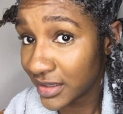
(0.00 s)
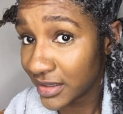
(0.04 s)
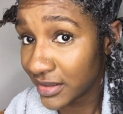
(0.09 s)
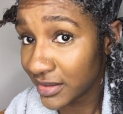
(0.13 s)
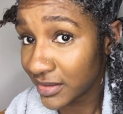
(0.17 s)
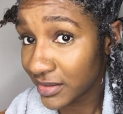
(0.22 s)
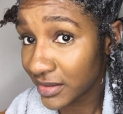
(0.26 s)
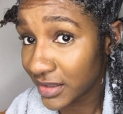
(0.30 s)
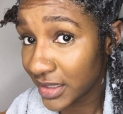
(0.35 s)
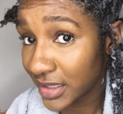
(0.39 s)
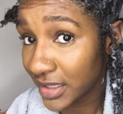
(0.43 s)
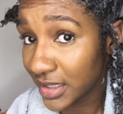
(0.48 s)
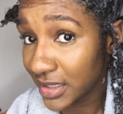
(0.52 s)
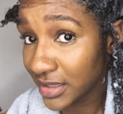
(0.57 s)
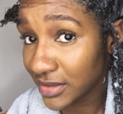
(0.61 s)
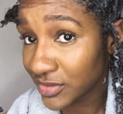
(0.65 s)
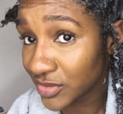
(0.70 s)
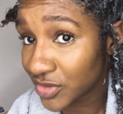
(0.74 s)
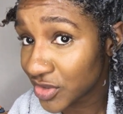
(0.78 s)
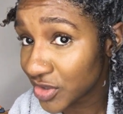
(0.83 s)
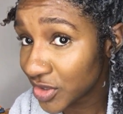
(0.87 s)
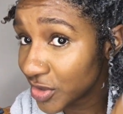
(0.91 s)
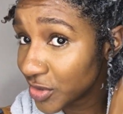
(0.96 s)
Okay,
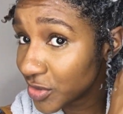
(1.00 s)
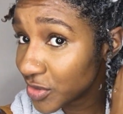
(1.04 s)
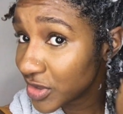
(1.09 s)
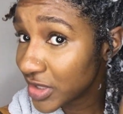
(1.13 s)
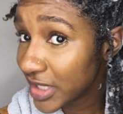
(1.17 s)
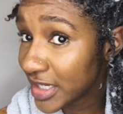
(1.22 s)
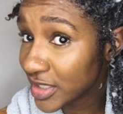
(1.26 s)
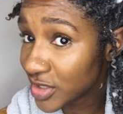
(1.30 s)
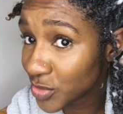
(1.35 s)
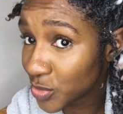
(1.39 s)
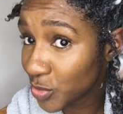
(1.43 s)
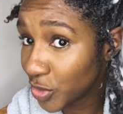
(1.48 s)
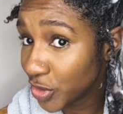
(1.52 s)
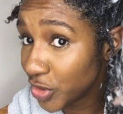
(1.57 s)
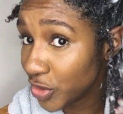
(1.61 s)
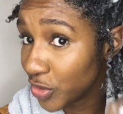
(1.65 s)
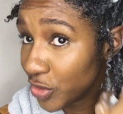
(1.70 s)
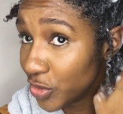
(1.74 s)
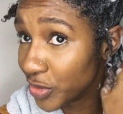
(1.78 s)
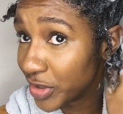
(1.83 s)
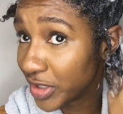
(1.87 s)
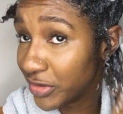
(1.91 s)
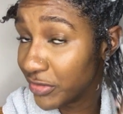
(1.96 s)
so that's what
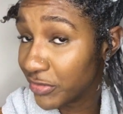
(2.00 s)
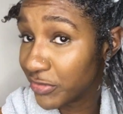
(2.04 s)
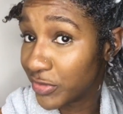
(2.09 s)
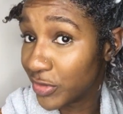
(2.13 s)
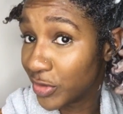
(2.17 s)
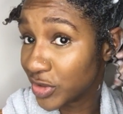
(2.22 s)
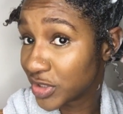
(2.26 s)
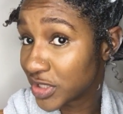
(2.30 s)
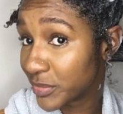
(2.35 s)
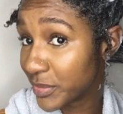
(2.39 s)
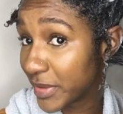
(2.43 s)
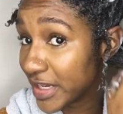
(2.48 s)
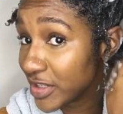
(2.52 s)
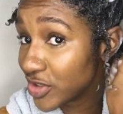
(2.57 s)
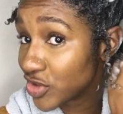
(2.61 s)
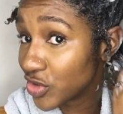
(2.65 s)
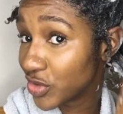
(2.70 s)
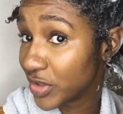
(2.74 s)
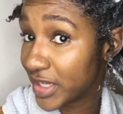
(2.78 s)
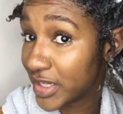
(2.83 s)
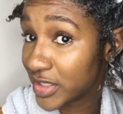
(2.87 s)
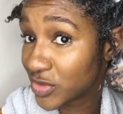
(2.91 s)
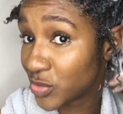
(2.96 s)
you're looking for to make
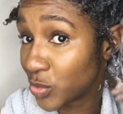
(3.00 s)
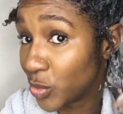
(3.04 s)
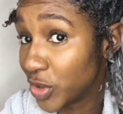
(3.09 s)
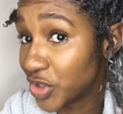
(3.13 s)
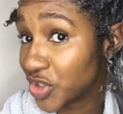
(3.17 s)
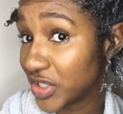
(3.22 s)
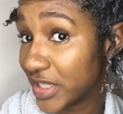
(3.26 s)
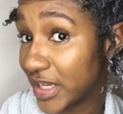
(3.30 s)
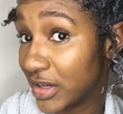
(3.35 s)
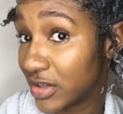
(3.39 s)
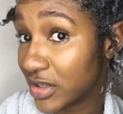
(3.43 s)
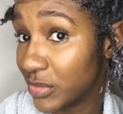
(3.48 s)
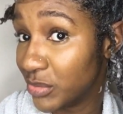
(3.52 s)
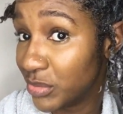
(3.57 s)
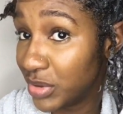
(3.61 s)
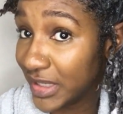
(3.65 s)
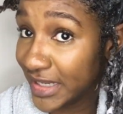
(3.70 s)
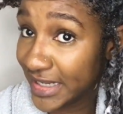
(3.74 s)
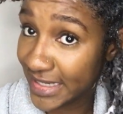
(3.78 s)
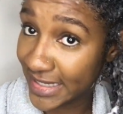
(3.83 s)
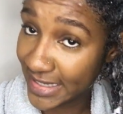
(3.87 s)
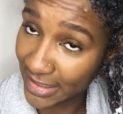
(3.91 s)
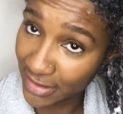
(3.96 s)
sure that it's washed out
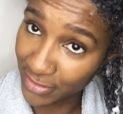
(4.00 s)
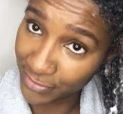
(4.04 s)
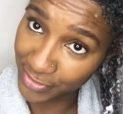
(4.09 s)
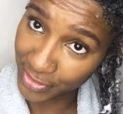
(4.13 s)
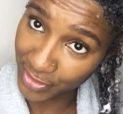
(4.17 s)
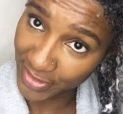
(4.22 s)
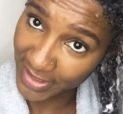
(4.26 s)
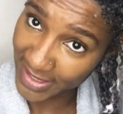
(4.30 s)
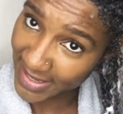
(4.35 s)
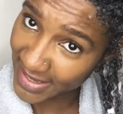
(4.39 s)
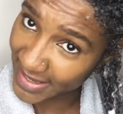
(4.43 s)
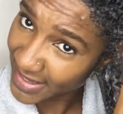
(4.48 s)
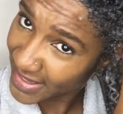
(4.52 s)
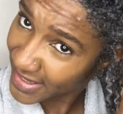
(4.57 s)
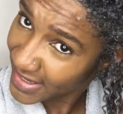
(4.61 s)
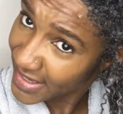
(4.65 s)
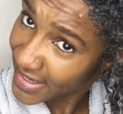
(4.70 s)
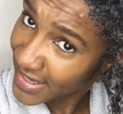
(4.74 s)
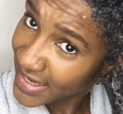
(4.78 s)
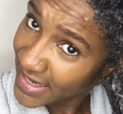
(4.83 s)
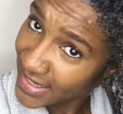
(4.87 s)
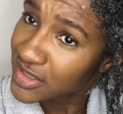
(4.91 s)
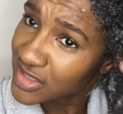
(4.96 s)
completely out of your hair.
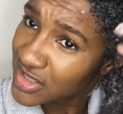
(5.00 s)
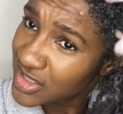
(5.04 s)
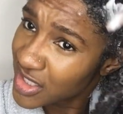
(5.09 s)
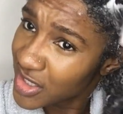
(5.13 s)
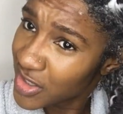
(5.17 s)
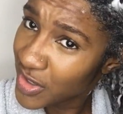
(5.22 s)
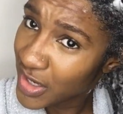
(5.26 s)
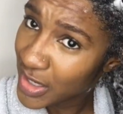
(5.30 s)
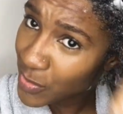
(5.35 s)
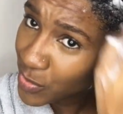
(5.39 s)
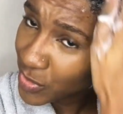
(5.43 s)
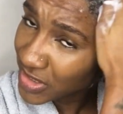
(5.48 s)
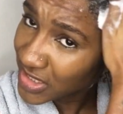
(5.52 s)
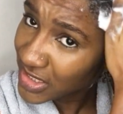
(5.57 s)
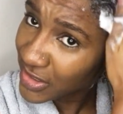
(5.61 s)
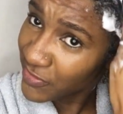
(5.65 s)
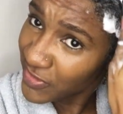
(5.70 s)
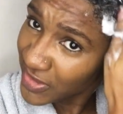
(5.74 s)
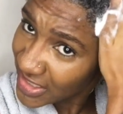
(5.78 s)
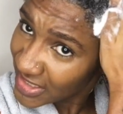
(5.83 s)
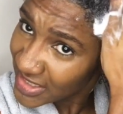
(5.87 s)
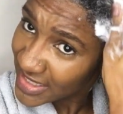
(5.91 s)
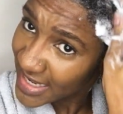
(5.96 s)
So I would
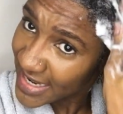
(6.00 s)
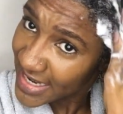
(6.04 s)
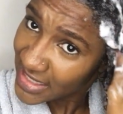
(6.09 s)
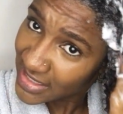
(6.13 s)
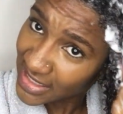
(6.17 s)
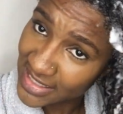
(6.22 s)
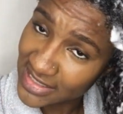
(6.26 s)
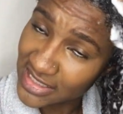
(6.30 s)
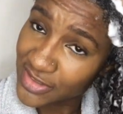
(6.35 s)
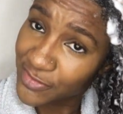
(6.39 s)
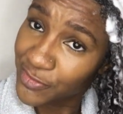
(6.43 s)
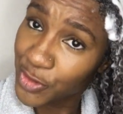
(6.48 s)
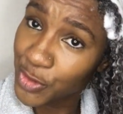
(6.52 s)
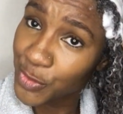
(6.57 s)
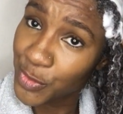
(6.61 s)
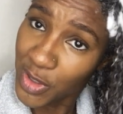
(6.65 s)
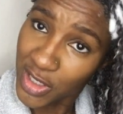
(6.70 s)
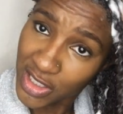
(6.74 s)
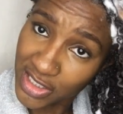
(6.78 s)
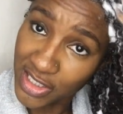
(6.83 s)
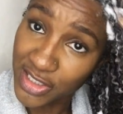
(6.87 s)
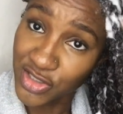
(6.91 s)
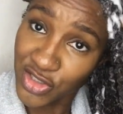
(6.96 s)
definitely say guys, if you
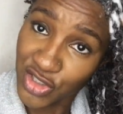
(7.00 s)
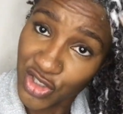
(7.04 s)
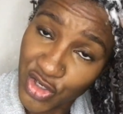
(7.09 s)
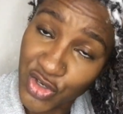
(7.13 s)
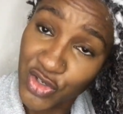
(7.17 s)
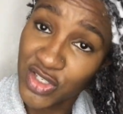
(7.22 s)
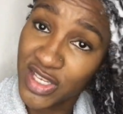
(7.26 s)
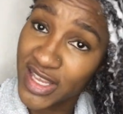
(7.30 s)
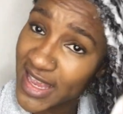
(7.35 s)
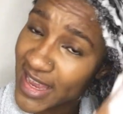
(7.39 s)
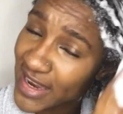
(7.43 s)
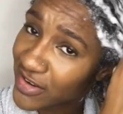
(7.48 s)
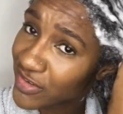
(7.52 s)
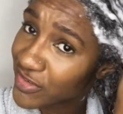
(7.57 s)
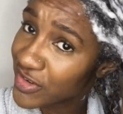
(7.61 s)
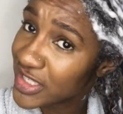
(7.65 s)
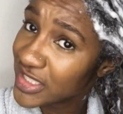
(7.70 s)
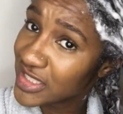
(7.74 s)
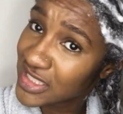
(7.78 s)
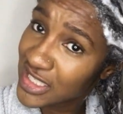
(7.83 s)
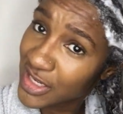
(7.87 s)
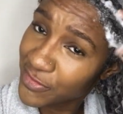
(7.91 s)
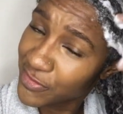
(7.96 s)
are going to use hair
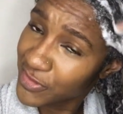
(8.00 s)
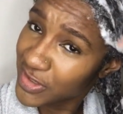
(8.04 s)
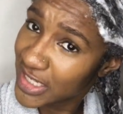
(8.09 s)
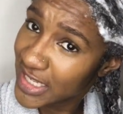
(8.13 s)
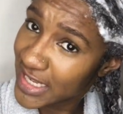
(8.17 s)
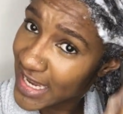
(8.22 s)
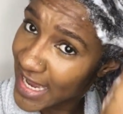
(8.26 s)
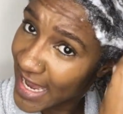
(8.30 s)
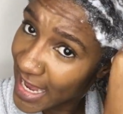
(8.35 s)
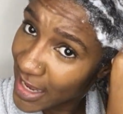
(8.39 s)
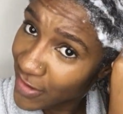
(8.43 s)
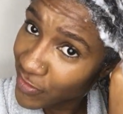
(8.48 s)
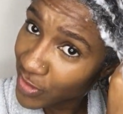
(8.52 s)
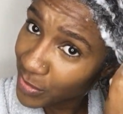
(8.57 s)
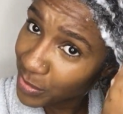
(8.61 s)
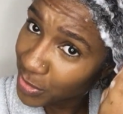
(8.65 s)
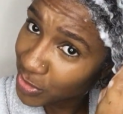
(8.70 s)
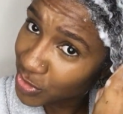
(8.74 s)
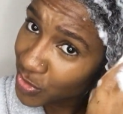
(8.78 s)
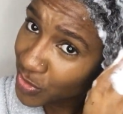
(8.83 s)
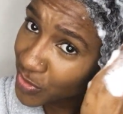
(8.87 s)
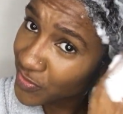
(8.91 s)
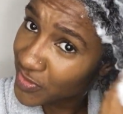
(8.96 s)
grease, definitely have a
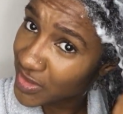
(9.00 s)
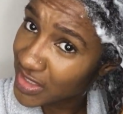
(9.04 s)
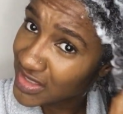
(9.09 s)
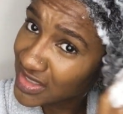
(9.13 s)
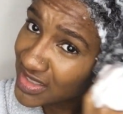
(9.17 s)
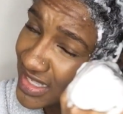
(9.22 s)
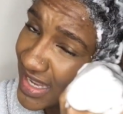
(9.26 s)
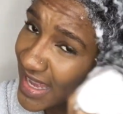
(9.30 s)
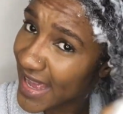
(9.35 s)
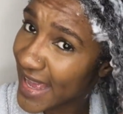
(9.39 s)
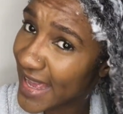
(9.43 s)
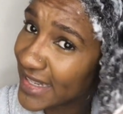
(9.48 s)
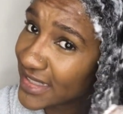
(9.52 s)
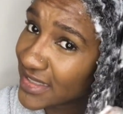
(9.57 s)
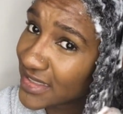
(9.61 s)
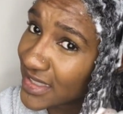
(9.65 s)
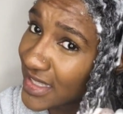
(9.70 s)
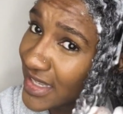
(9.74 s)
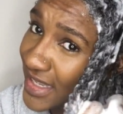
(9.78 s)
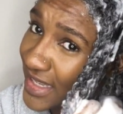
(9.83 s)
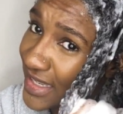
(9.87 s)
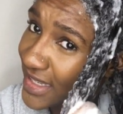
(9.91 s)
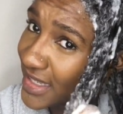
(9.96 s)
bottle of this to hand
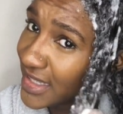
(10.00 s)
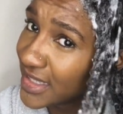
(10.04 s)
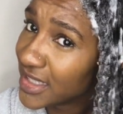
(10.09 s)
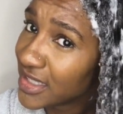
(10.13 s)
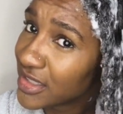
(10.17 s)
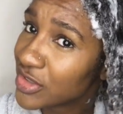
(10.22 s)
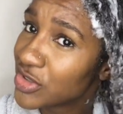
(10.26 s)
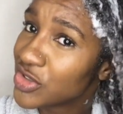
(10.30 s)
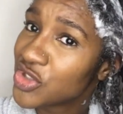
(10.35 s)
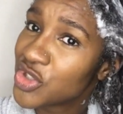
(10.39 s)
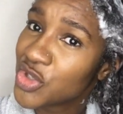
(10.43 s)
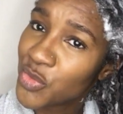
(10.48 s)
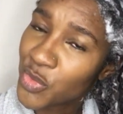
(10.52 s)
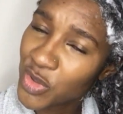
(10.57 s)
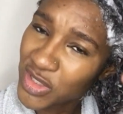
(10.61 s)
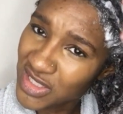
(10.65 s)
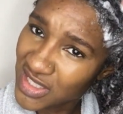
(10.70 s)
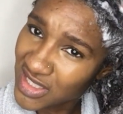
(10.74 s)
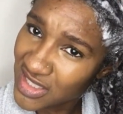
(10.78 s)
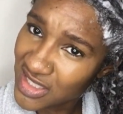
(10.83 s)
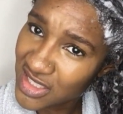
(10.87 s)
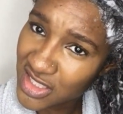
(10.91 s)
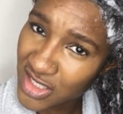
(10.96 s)
because you want
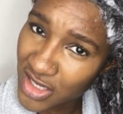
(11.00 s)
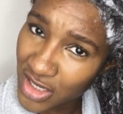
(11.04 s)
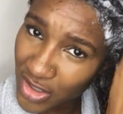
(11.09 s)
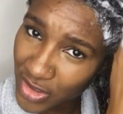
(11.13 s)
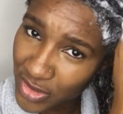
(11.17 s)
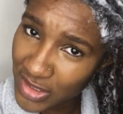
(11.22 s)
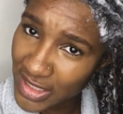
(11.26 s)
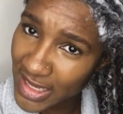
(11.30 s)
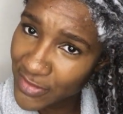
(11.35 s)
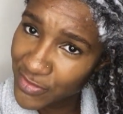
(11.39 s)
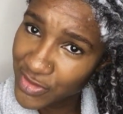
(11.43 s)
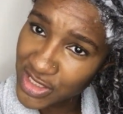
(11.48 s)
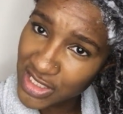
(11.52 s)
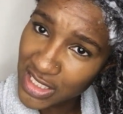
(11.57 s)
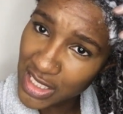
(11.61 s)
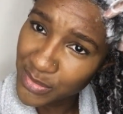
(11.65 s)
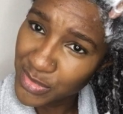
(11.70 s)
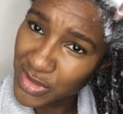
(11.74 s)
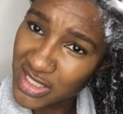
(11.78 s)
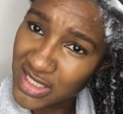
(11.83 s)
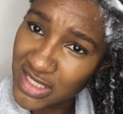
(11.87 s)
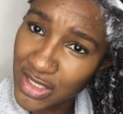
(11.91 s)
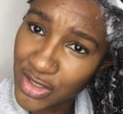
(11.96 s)
to start, every time
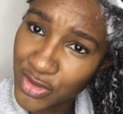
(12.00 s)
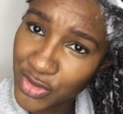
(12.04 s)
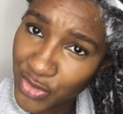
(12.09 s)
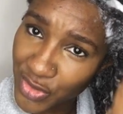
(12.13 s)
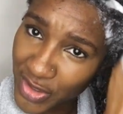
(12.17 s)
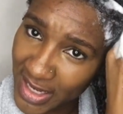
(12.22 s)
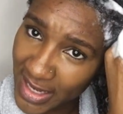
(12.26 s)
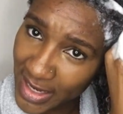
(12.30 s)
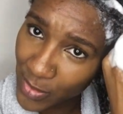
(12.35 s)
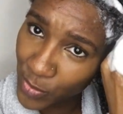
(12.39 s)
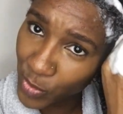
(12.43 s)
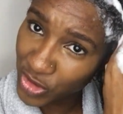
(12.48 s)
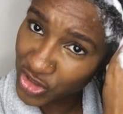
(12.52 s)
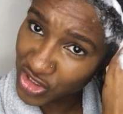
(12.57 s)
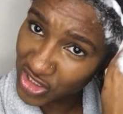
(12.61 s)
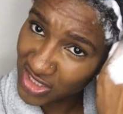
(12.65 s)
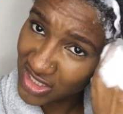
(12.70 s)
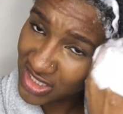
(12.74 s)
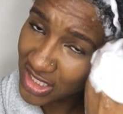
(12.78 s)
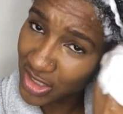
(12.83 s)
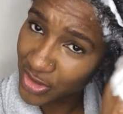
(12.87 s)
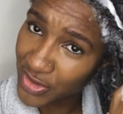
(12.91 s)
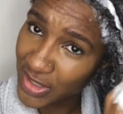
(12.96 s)
you style your hair, wash and
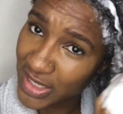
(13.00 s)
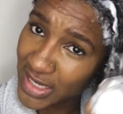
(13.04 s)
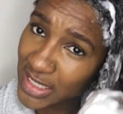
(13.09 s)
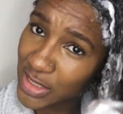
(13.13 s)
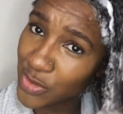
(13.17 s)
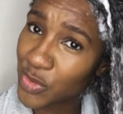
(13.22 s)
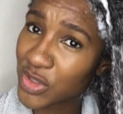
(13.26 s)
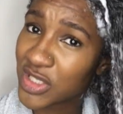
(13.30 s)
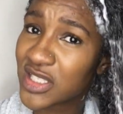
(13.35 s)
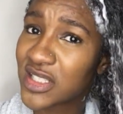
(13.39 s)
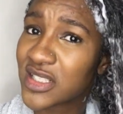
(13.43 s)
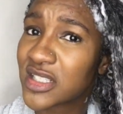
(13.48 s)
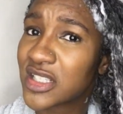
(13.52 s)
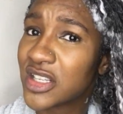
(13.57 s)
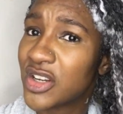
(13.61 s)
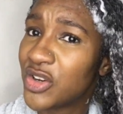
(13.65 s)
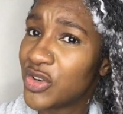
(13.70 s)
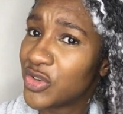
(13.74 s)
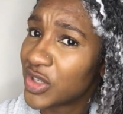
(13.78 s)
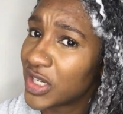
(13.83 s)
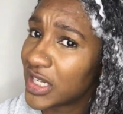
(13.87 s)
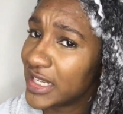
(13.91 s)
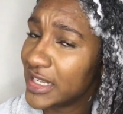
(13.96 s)
style your hair, you want to start
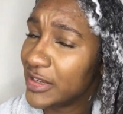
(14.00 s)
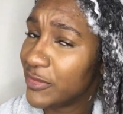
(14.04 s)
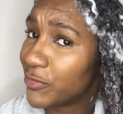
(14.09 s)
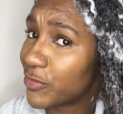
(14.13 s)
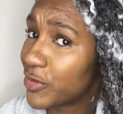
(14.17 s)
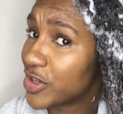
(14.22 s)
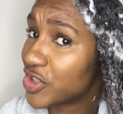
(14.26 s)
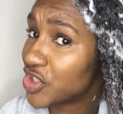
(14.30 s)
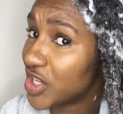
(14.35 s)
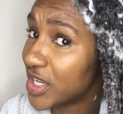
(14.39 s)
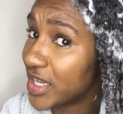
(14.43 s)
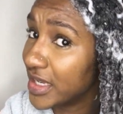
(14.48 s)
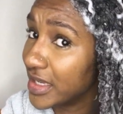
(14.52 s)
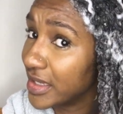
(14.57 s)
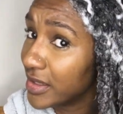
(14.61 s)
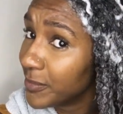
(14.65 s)
on clean, fresh hair.